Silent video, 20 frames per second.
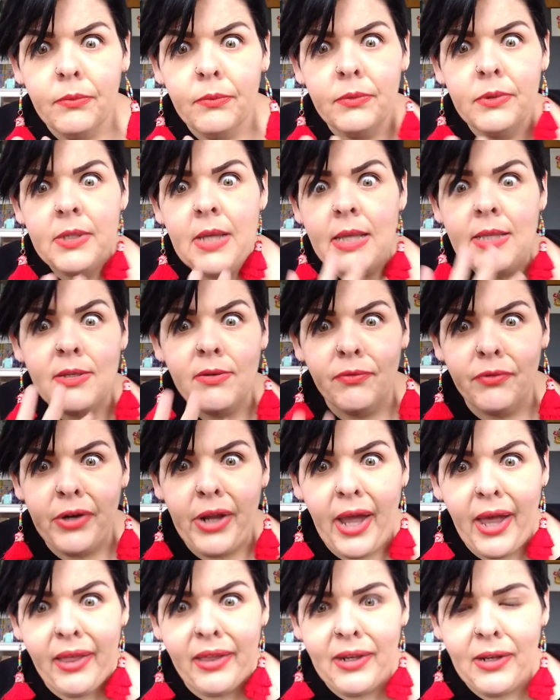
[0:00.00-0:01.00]
sense of
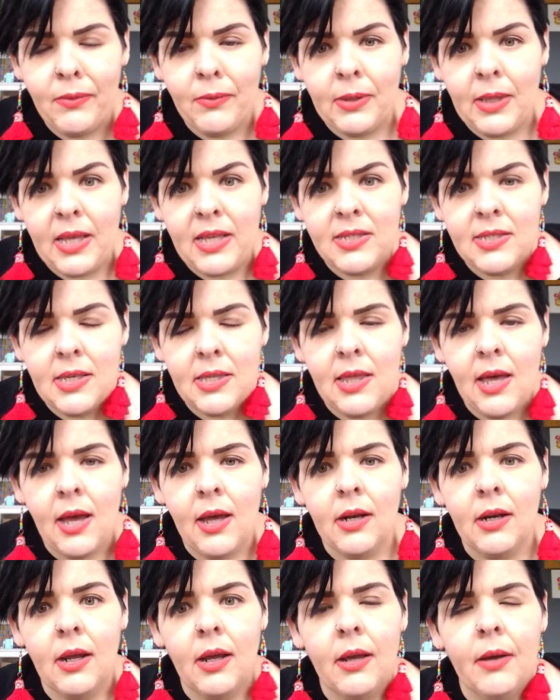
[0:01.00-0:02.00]
reality when they see
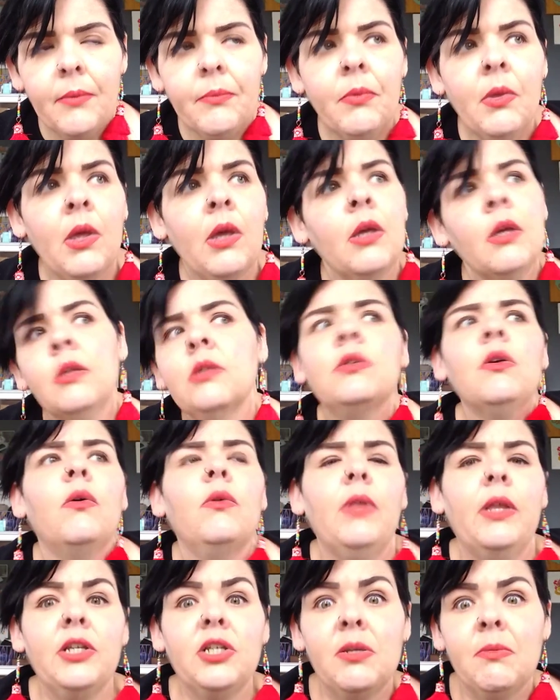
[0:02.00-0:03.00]
that.
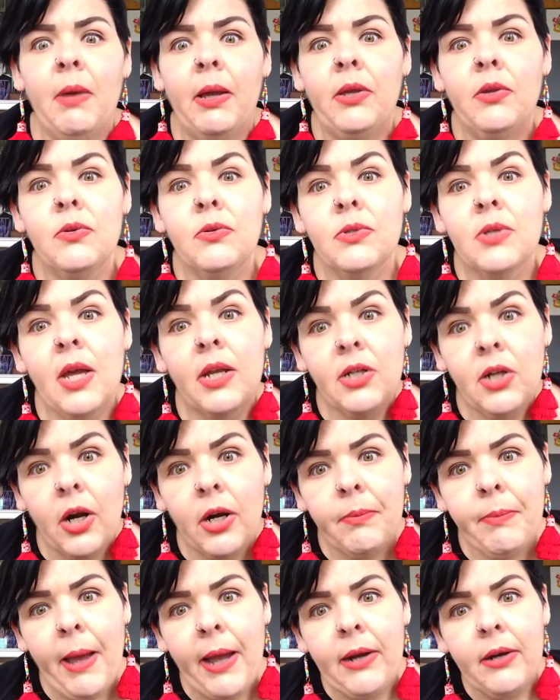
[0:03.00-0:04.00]
So like she might use a
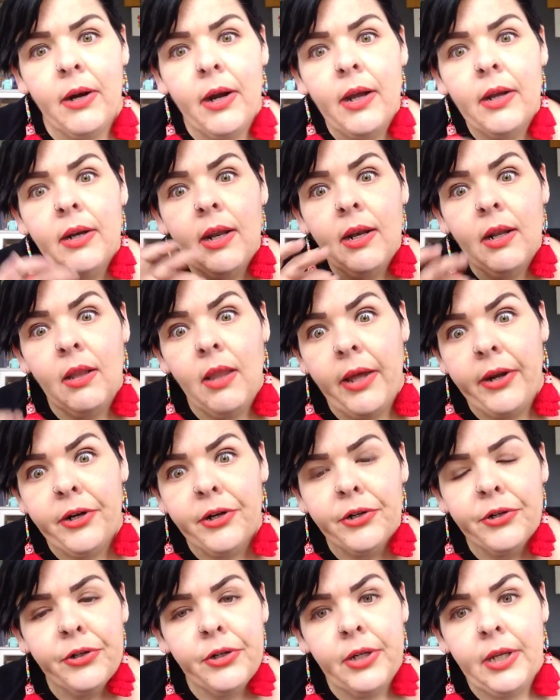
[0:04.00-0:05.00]
dark background and a
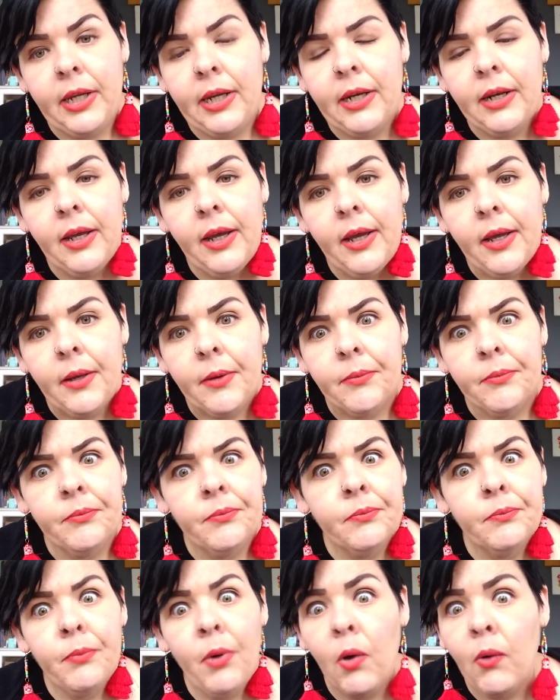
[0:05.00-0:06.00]
lighter green
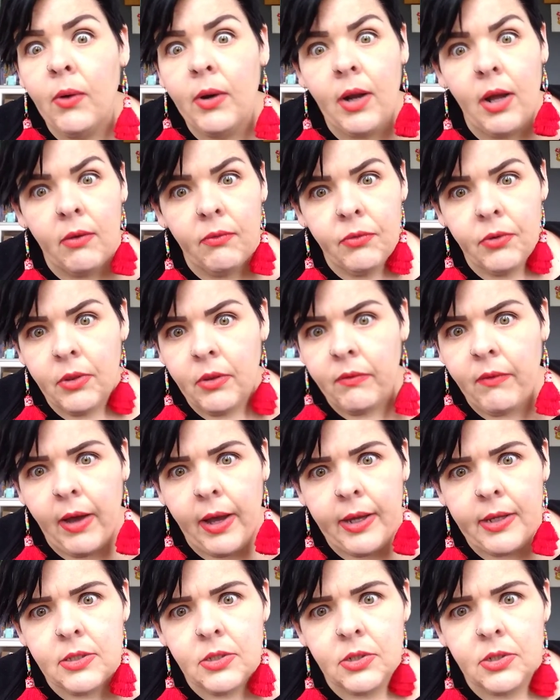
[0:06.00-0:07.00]
polka dot for the
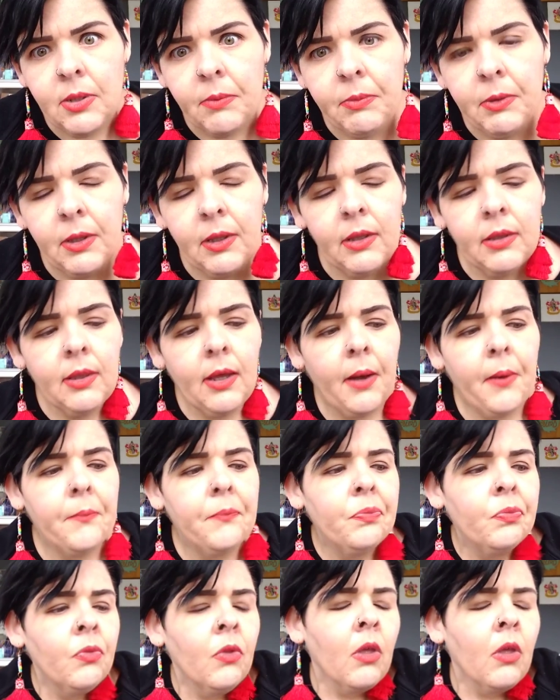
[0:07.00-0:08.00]
vines or something like that.